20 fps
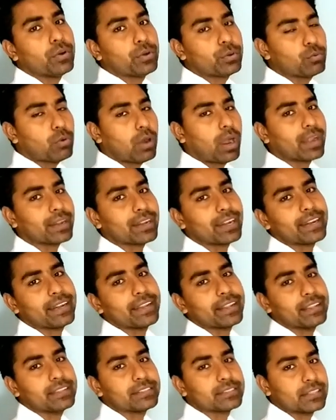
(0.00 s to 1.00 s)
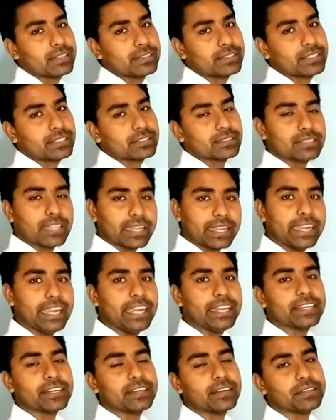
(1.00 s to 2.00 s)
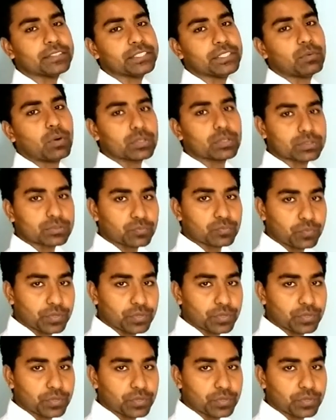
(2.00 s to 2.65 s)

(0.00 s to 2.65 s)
to 100 degrees Celsius, the heat energy was